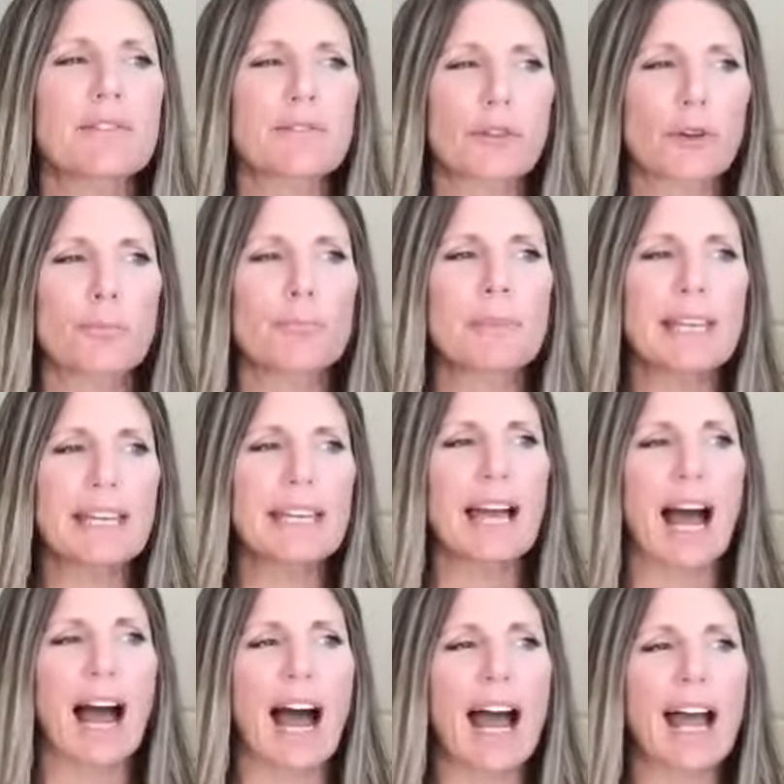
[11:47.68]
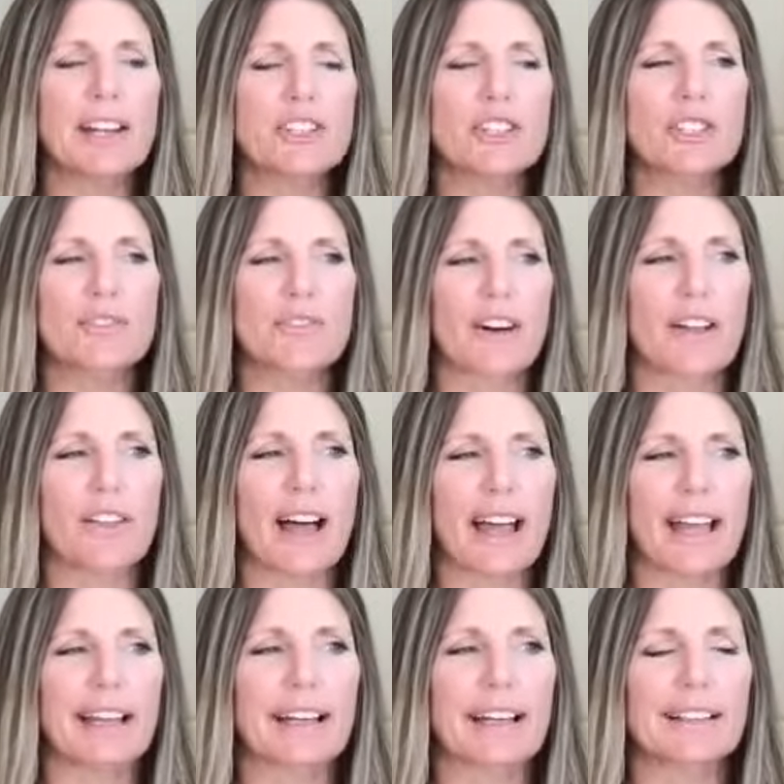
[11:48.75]
for me, I just felt
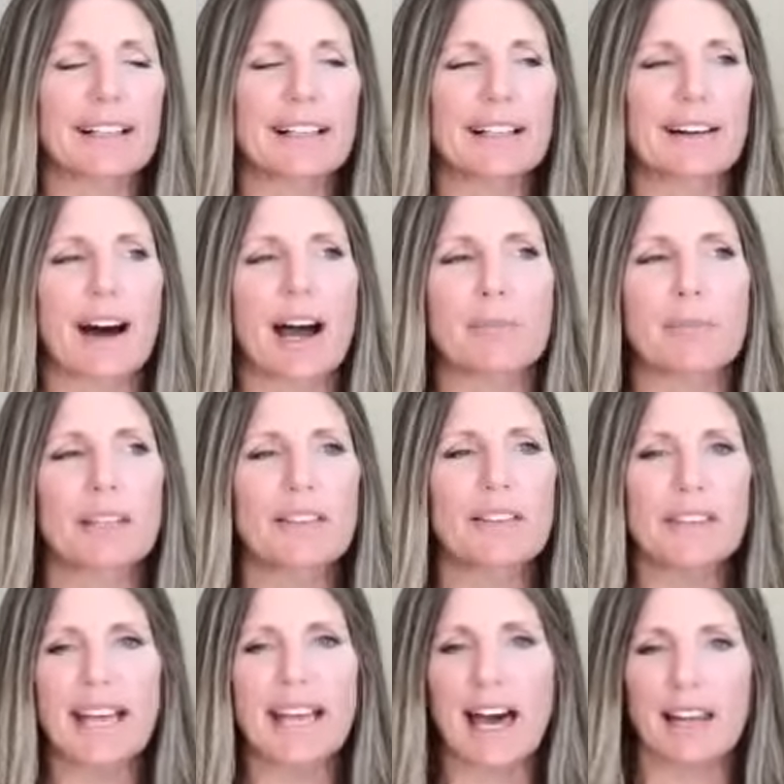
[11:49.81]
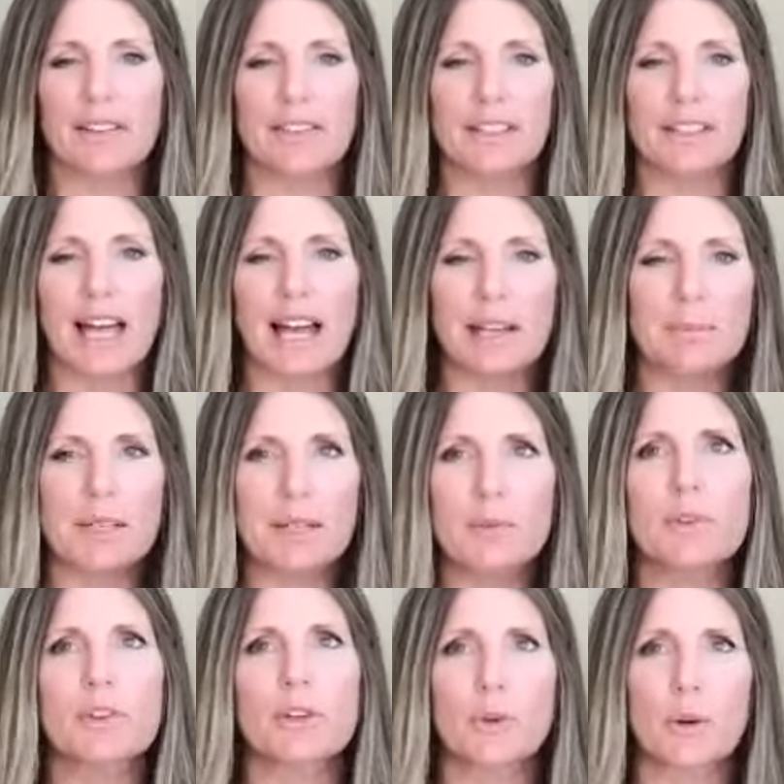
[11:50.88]
like, oh, I'm living out of alignment
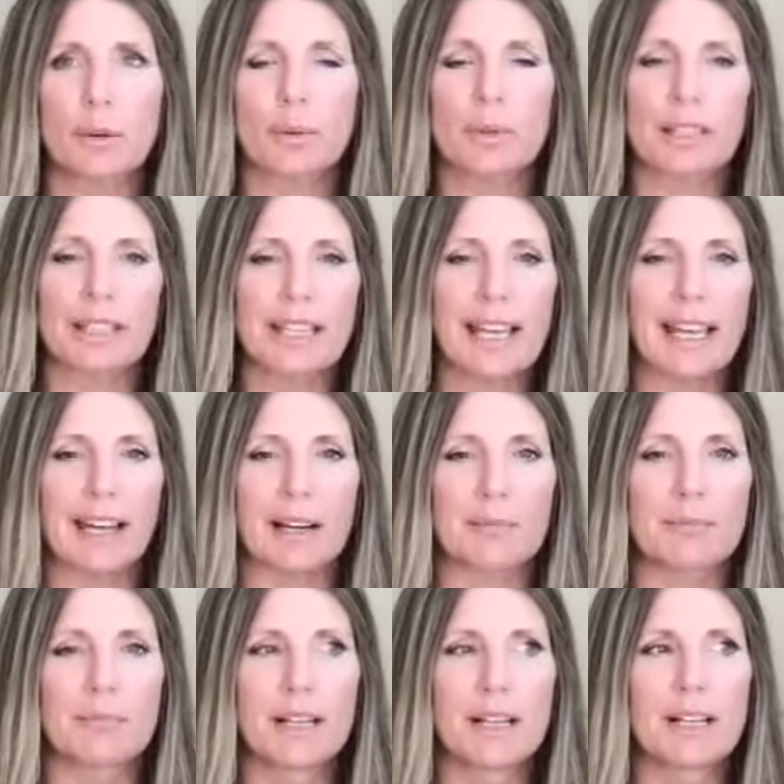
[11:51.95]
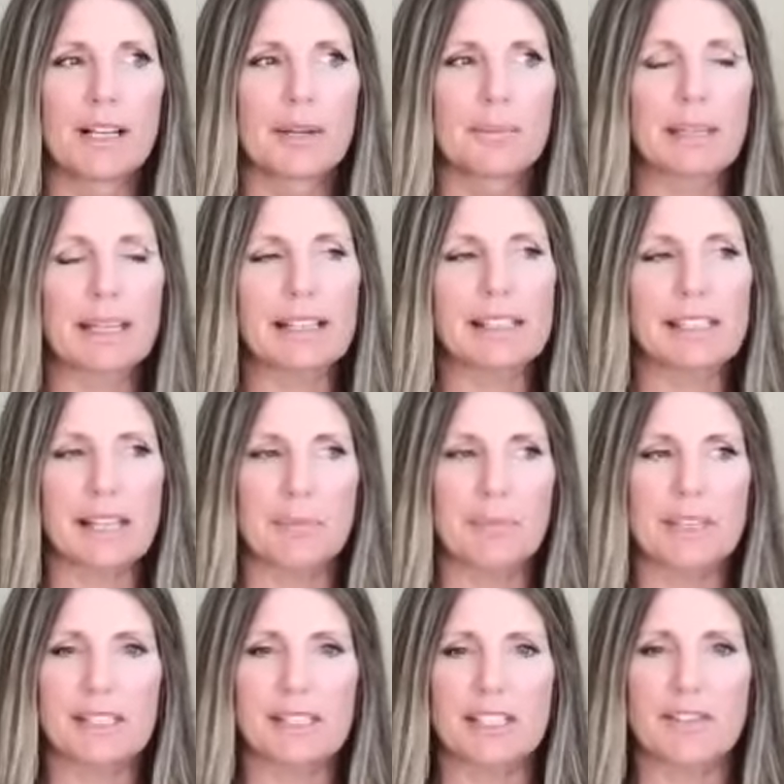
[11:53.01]
with who I really am because I'm
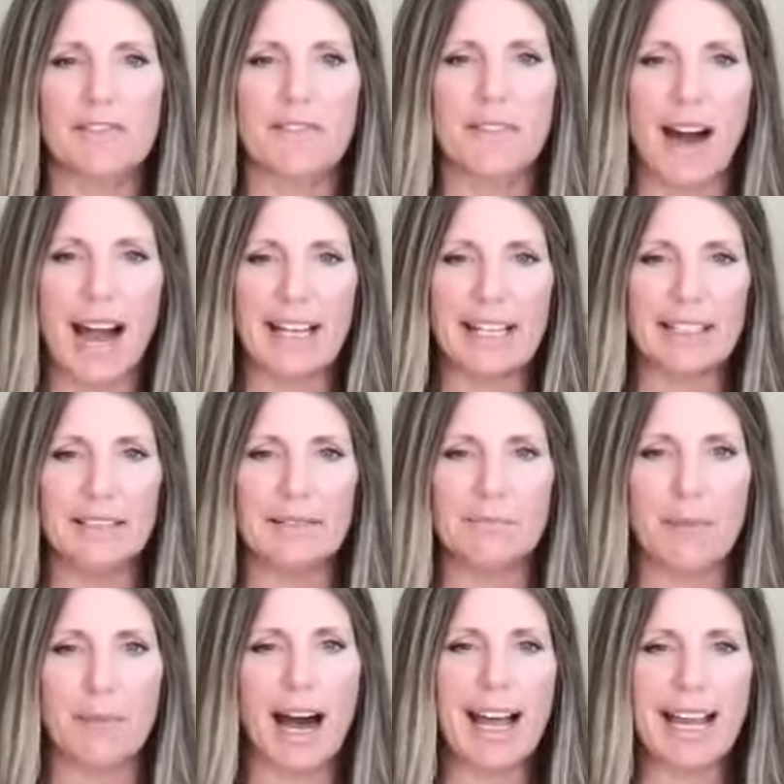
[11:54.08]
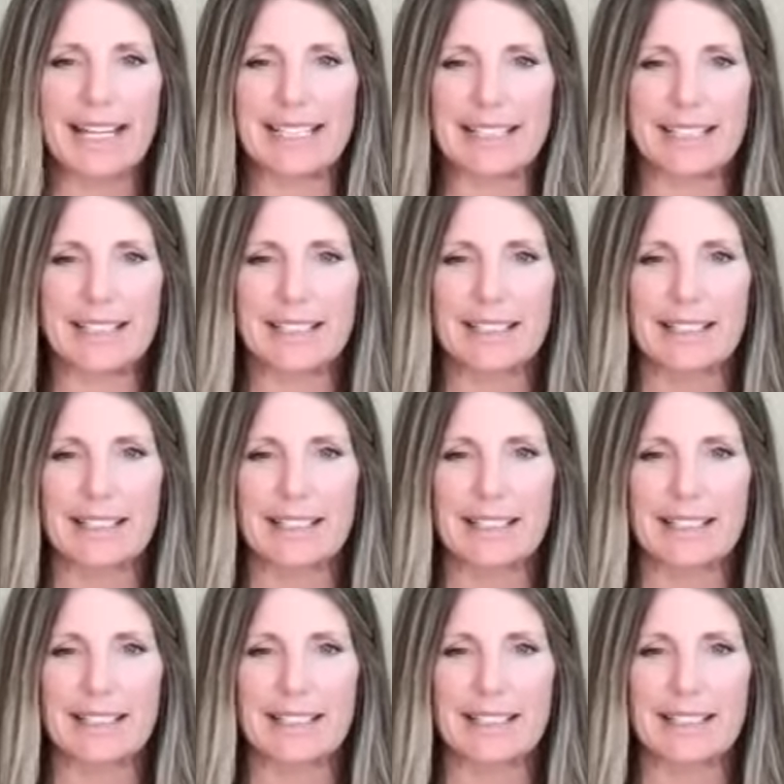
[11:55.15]
this divided mind.